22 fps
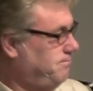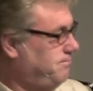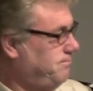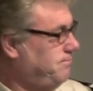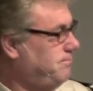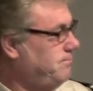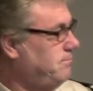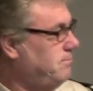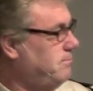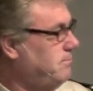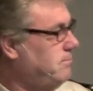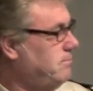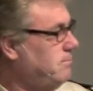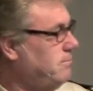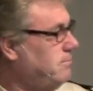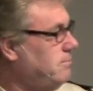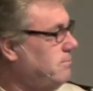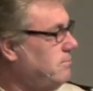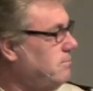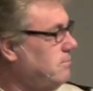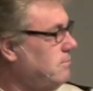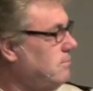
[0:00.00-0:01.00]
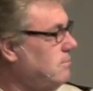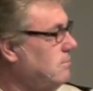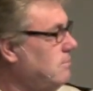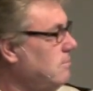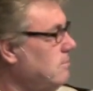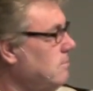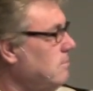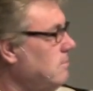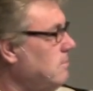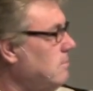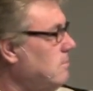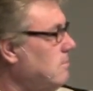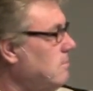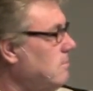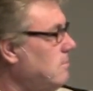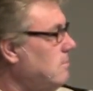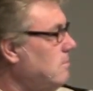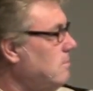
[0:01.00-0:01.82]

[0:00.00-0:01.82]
No one is speaking in this clip.